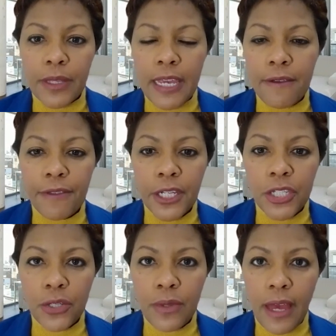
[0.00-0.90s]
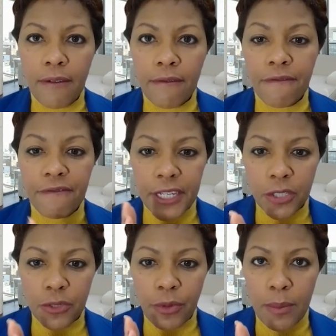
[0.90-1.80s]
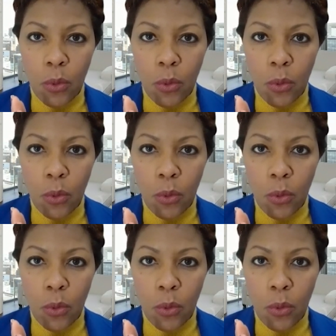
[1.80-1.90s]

if they do that fixed rate